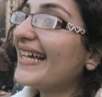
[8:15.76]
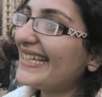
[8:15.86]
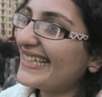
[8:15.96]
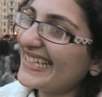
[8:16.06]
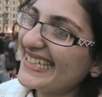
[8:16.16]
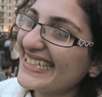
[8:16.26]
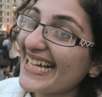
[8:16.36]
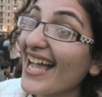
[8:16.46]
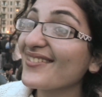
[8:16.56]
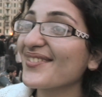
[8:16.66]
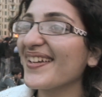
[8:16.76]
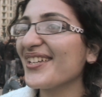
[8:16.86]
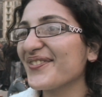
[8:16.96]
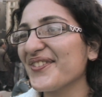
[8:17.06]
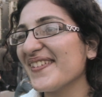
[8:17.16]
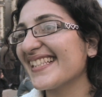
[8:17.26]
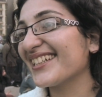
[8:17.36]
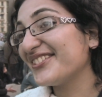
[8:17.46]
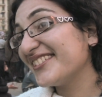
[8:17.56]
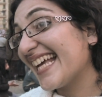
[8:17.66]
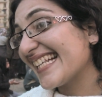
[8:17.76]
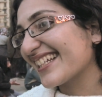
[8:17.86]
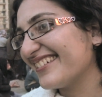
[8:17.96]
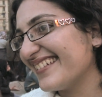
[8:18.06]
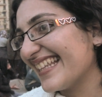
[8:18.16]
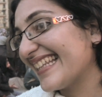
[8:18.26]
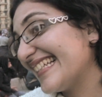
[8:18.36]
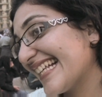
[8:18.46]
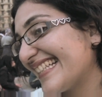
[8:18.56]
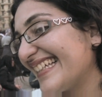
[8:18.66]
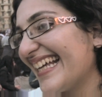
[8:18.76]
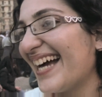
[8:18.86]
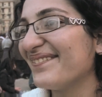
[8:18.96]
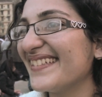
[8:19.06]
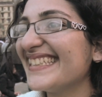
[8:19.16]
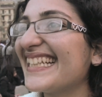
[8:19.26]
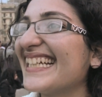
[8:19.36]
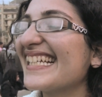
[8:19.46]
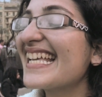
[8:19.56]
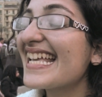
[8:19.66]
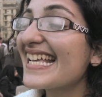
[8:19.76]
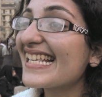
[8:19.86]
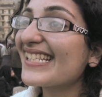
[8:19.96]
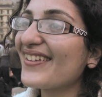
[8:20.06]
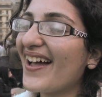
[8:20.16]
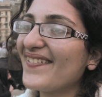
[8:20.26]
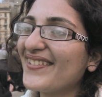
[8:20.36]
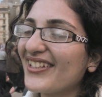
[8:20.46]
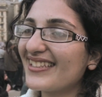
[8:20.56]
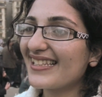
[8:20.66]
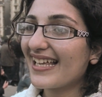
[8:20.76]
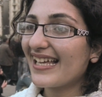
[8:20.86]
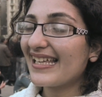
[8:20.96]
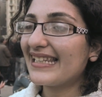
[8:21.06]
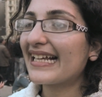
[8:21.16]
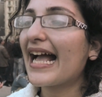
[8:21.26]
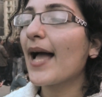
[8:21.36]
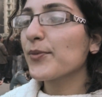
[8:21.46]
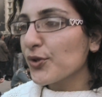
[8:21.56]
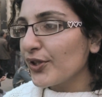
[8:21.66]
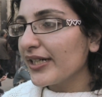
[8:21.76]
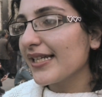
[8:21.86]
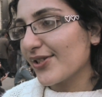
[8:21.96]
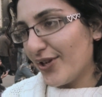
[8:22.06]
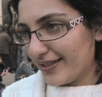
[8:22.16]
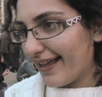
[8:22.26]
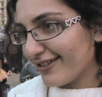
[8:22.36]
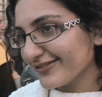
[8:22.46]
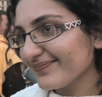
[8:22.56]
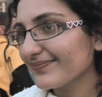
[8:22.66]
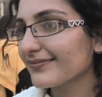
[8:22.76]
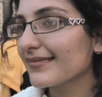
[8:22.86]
Well, I was very optimistic 2 days ago, and then yesterday happened. So I'm not, I'm sure he's going down.